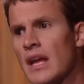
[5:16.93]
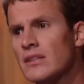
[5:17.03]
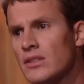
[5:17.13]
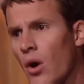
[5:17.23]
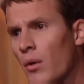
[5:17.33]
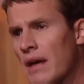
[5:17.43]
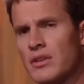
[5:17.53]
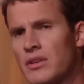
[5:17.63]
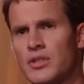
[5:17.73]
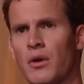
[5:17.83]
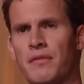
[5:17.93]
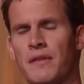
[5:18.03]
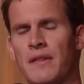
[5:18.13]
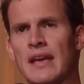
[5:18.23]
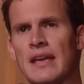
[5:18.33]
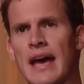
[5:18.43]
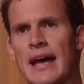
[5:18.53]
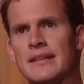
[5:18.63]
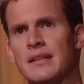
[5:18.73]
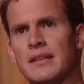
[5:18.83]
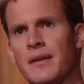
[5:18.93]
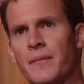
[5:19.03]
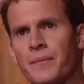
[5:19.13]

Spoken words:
I don't have a joke for that yet.